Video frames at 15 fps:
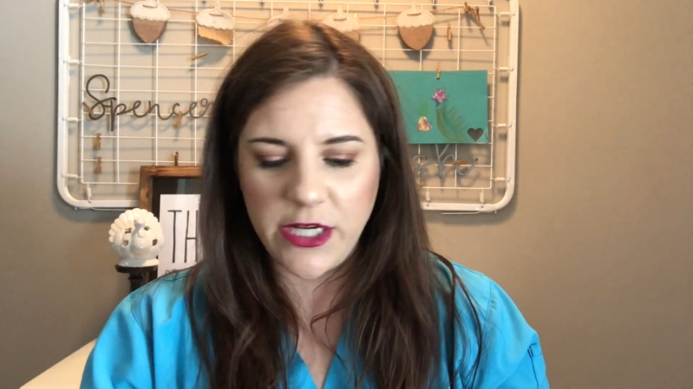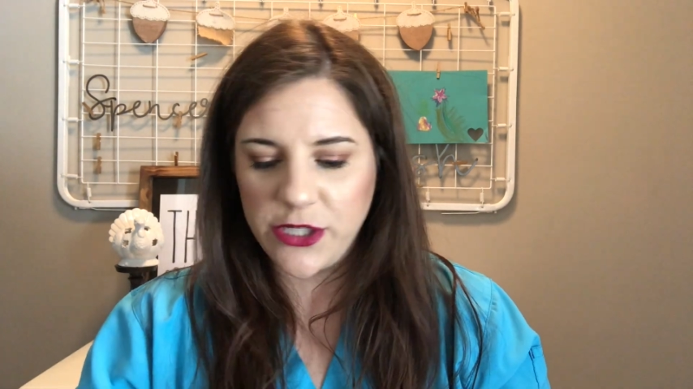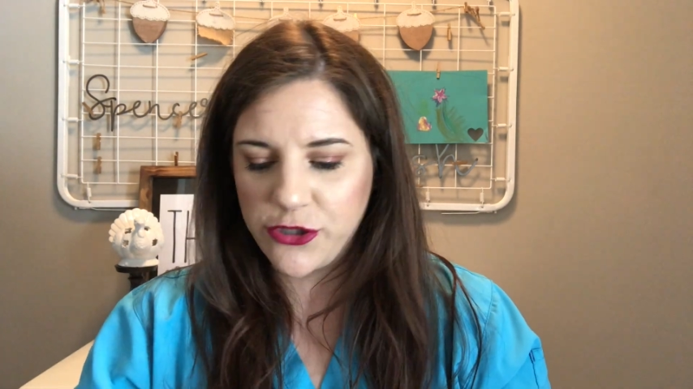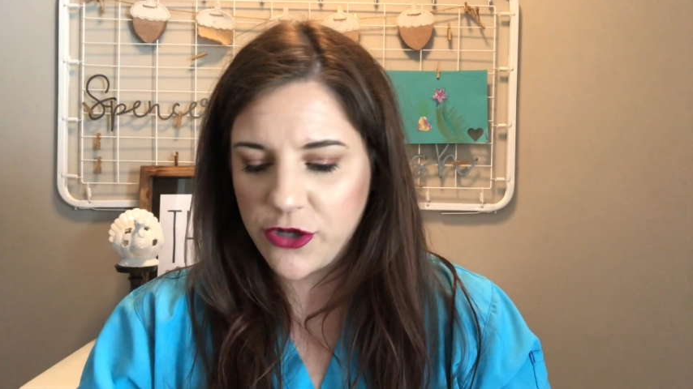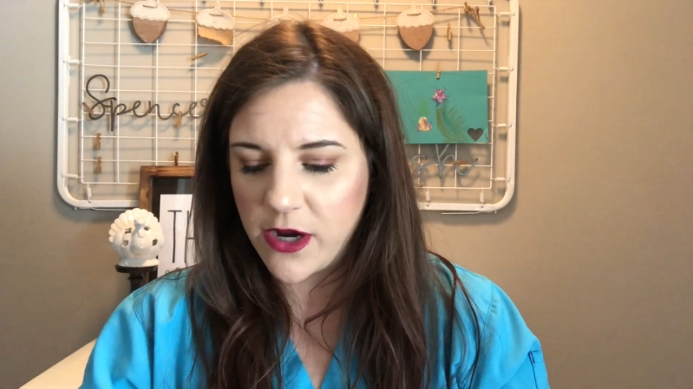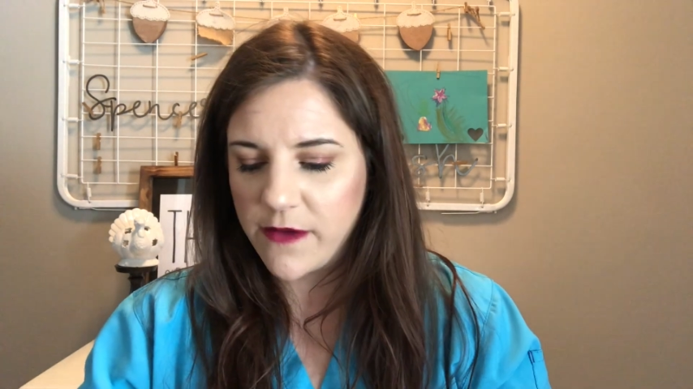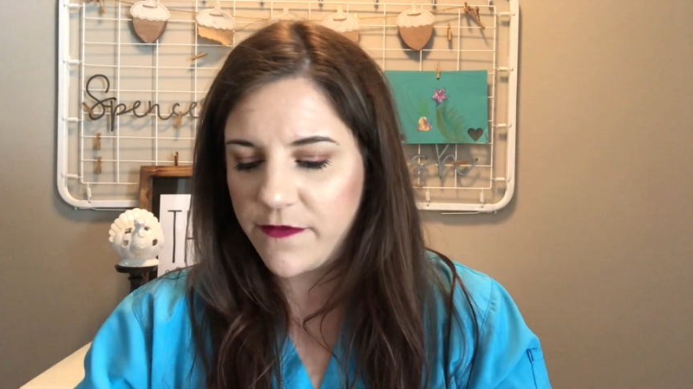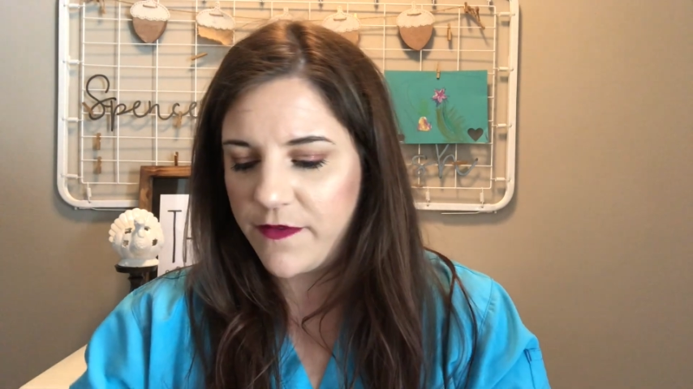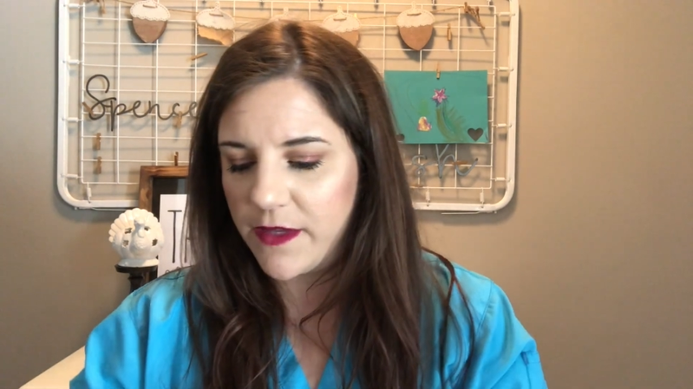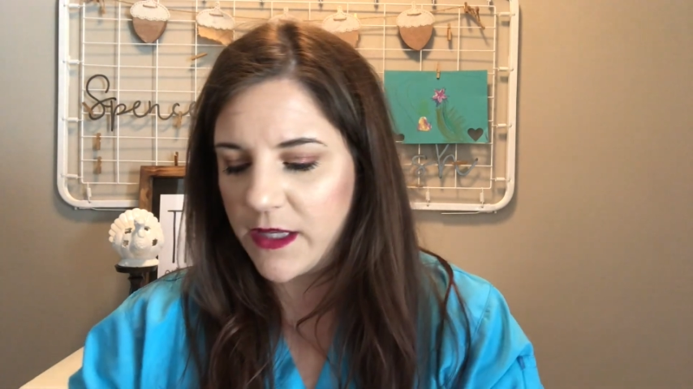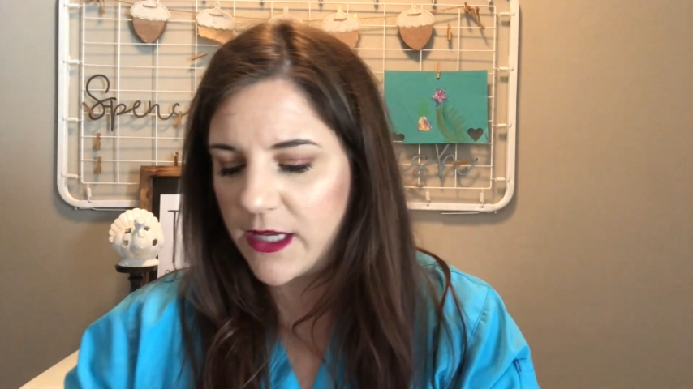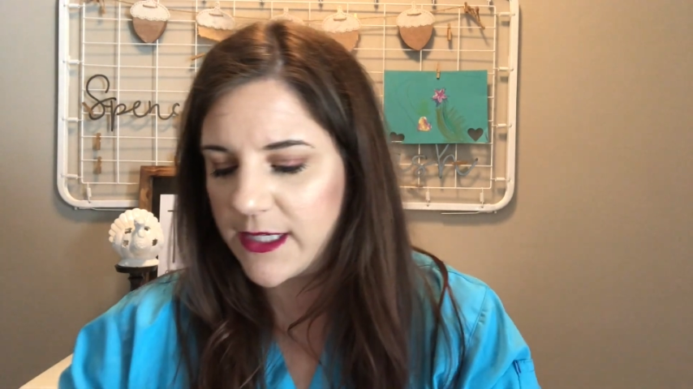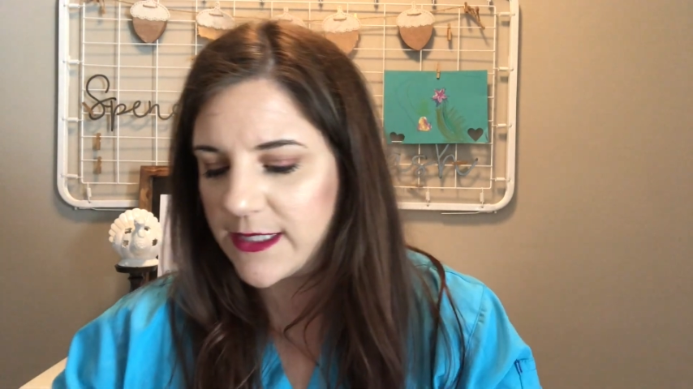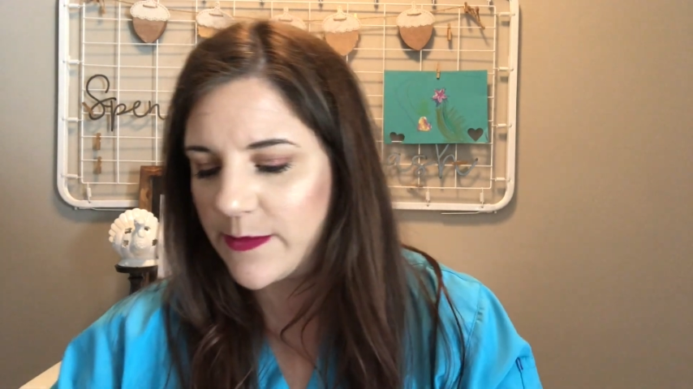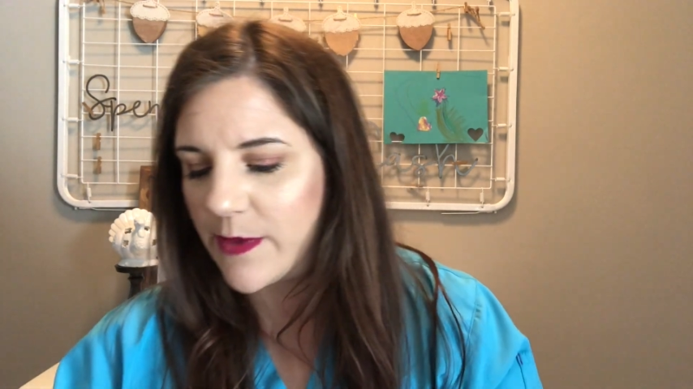strong
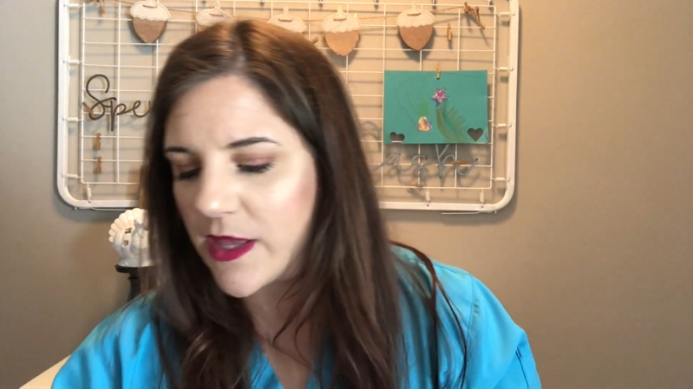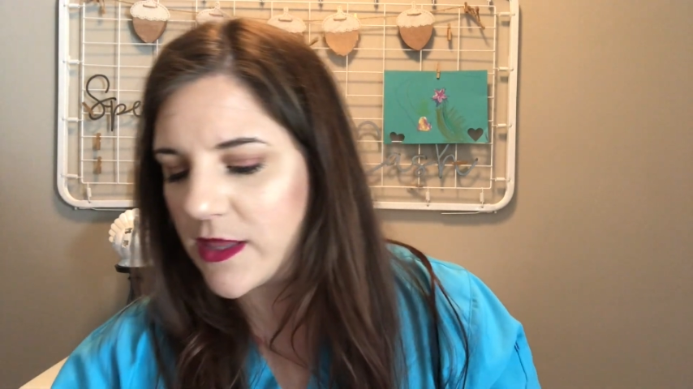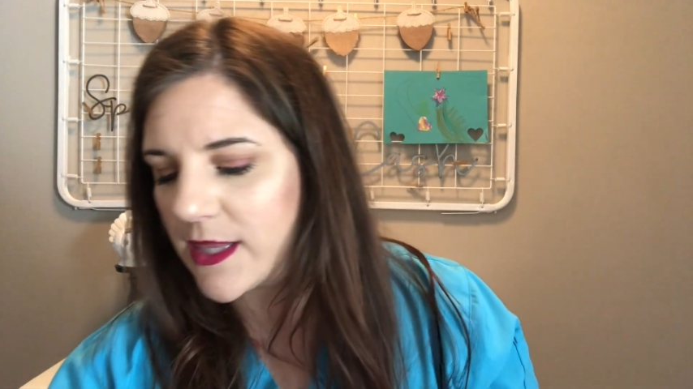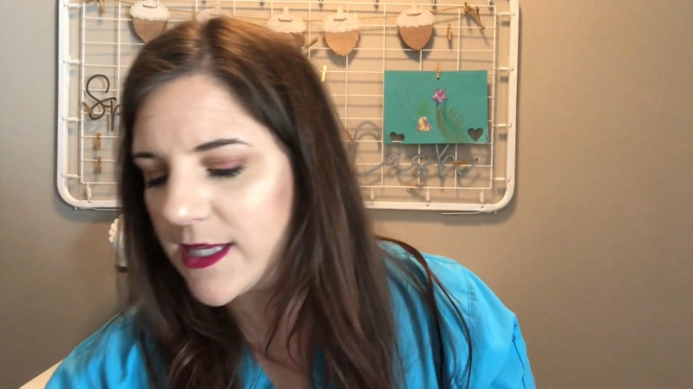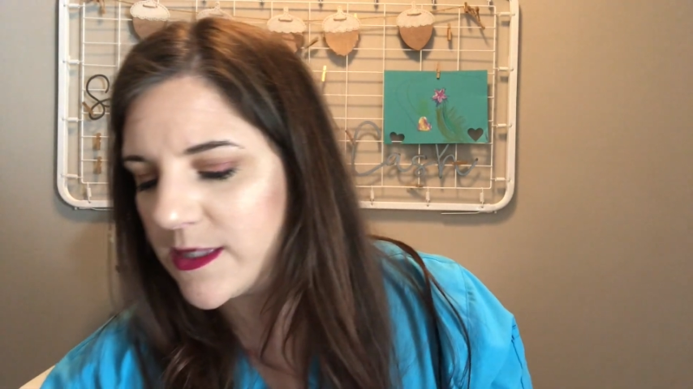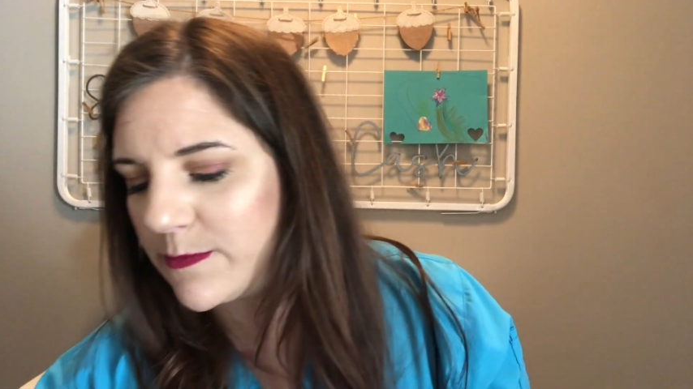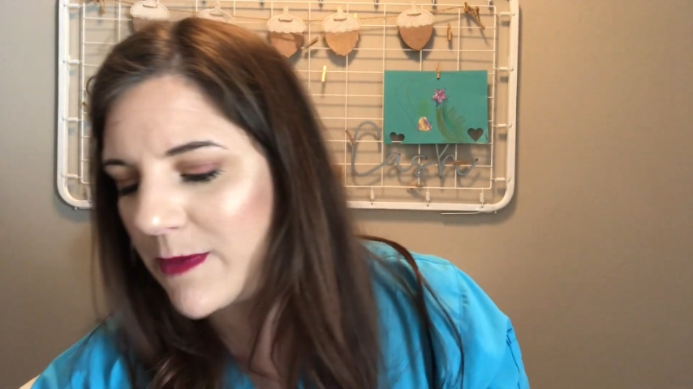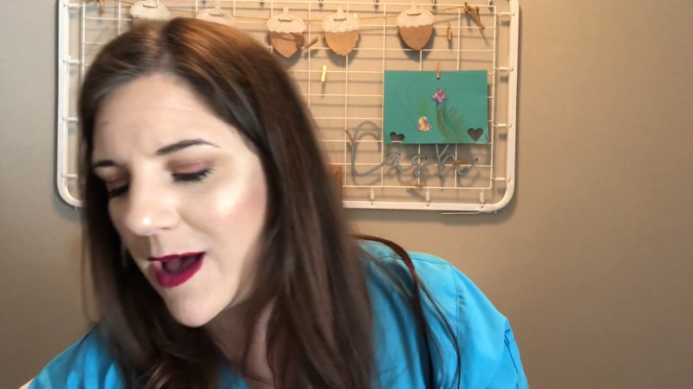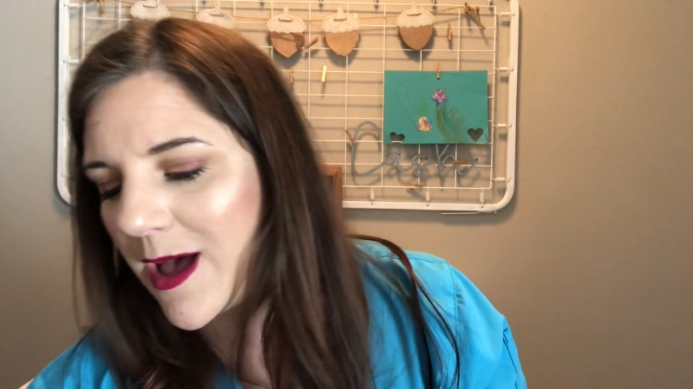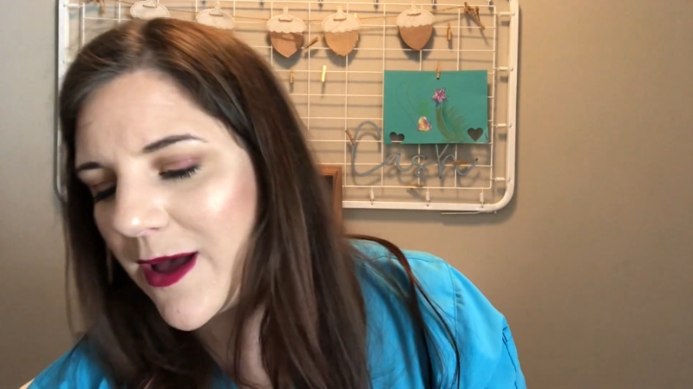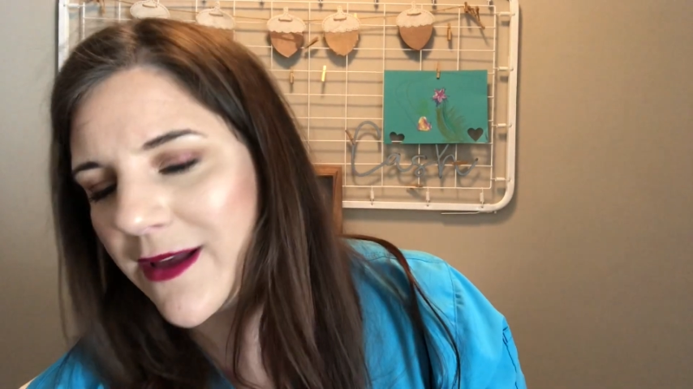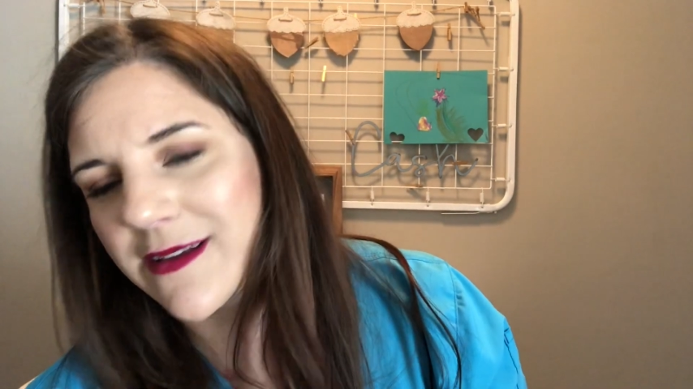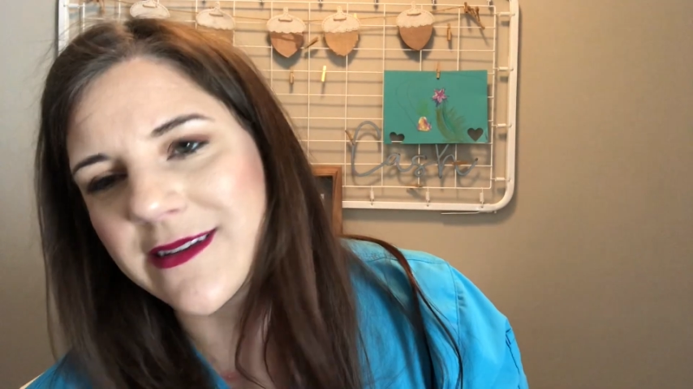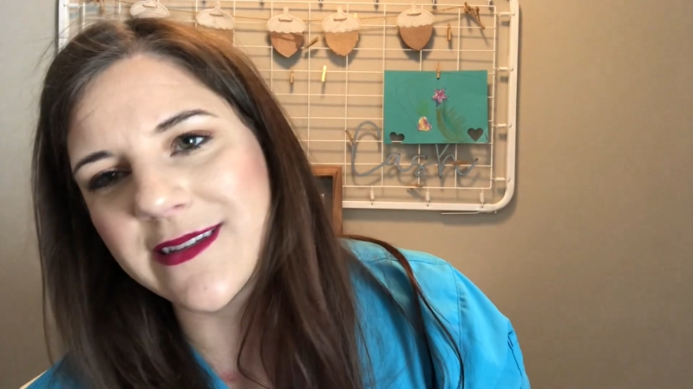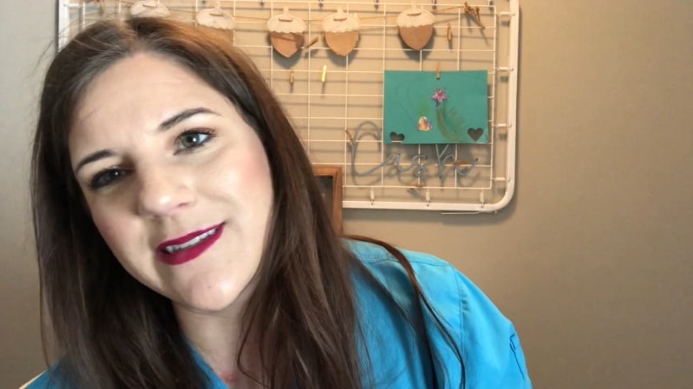feelings about this
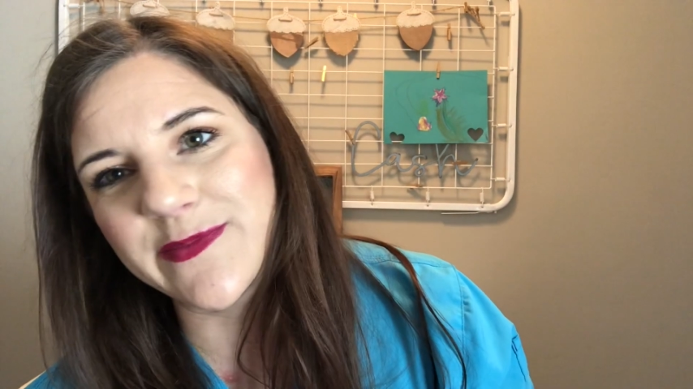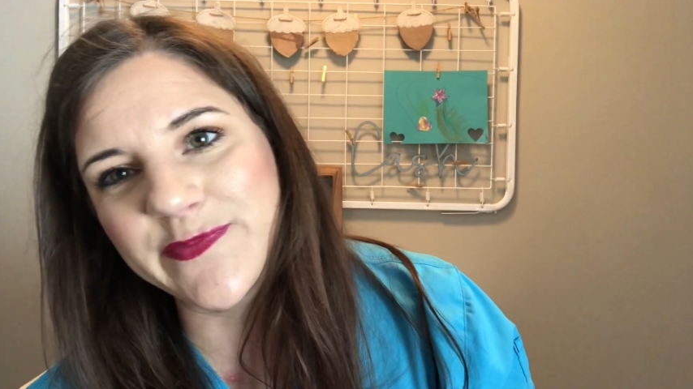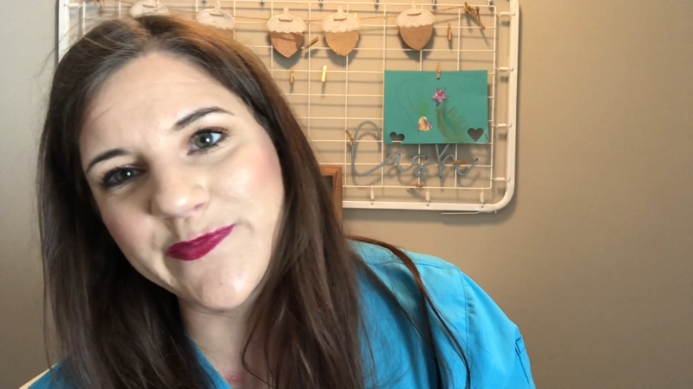box.